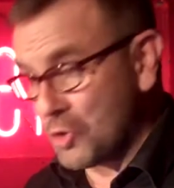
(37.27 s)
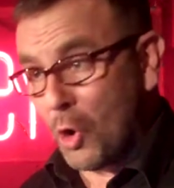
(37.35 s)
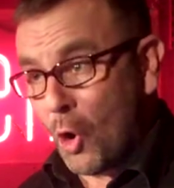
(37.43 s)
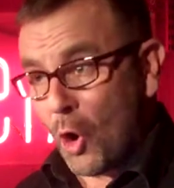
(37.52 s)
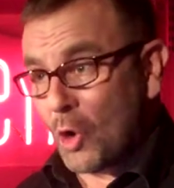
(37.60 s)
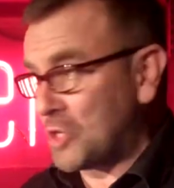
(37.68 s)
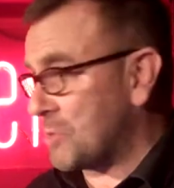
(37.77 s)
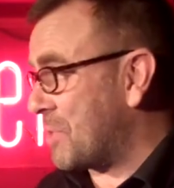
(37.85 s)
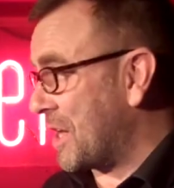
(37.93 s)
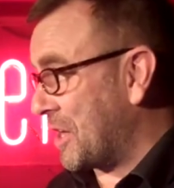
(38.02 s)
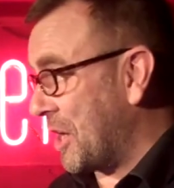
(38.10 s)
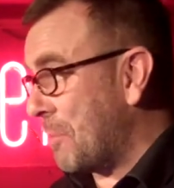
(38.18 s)
nor to
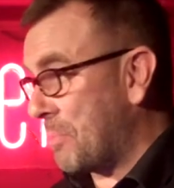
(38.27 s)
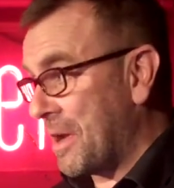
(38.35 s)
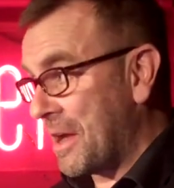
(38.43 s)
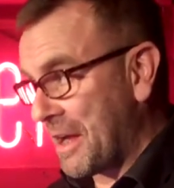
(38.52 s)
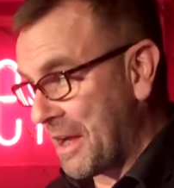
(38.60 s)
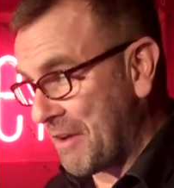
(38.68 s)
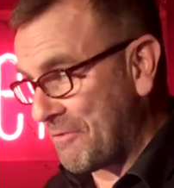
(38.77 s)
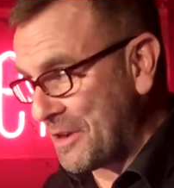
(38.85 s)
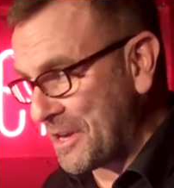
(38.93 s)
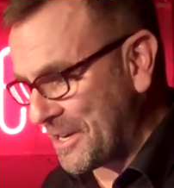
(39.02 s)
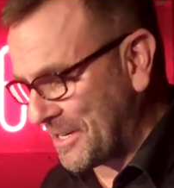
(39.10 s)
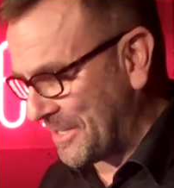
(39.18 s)
pick up
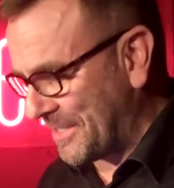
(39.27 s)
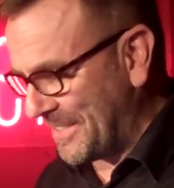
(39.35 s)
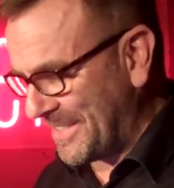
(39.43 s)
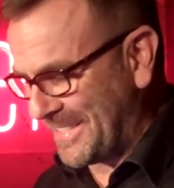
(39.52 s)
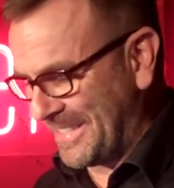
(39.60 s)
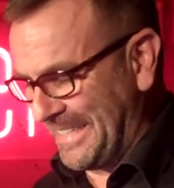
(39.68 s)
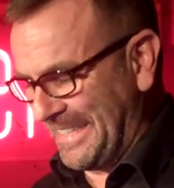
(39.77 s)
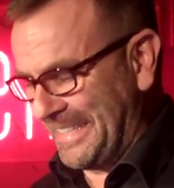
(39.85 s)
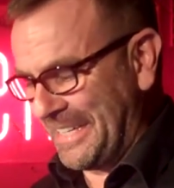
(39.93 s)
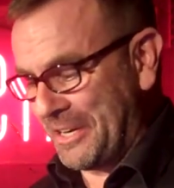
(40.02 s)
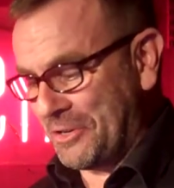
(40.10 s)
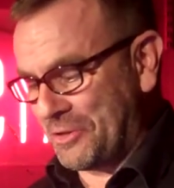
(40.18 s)
heavy girls
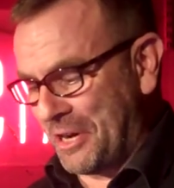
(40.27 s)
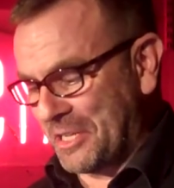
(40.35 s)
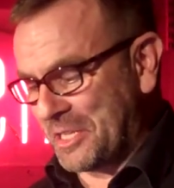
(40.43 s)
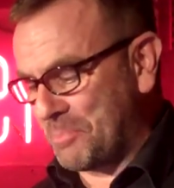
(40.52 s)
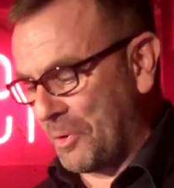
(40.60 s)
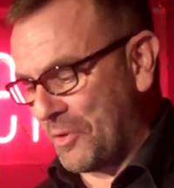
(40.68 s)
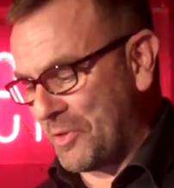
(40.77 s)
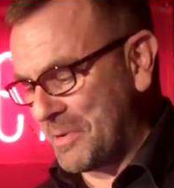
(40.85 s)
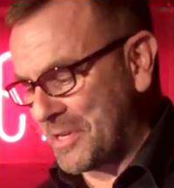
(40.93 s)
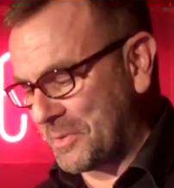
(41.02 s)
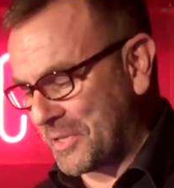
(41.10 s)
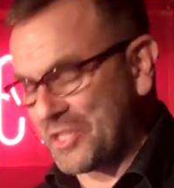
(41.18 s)
and transport them
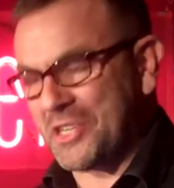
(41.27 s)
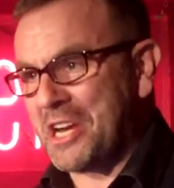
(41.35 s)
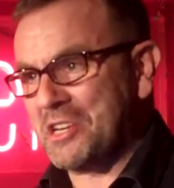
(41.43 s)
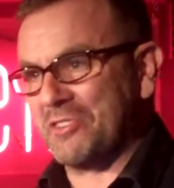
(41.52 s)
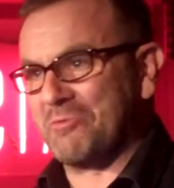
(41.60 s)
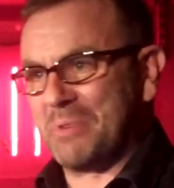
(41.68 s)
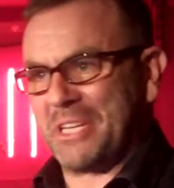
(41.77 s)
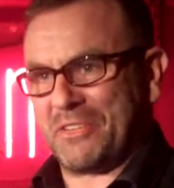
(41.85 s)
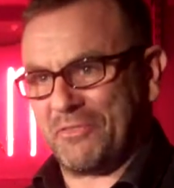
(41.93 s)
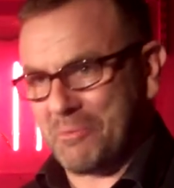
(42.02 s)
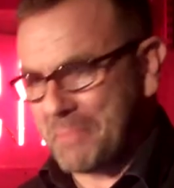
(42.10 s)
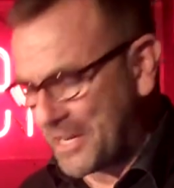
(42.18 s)
into a state of
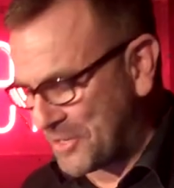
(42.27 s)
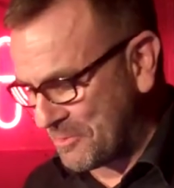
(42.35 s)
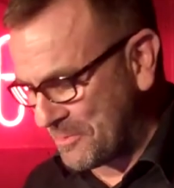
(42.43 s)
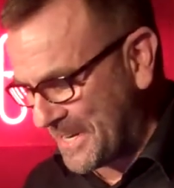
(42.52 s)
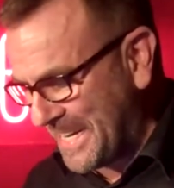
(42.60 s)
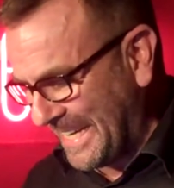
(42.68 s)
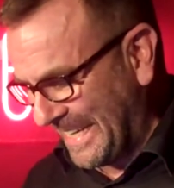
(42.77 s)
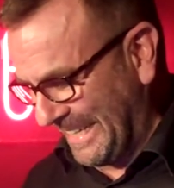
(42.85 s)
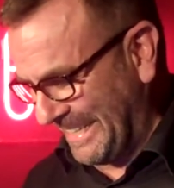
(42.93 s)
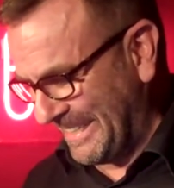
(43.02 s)
blissful matrimony.